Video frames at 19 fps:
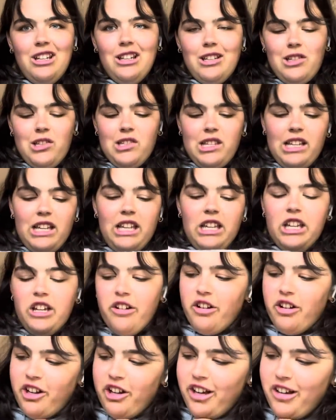This was like a year
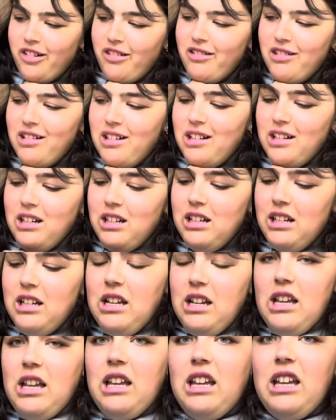ago,
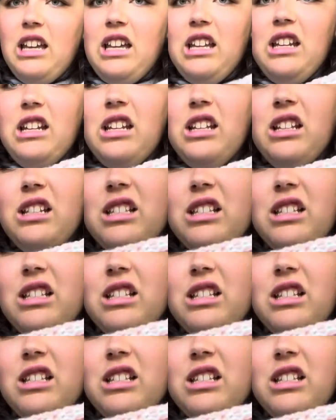and it's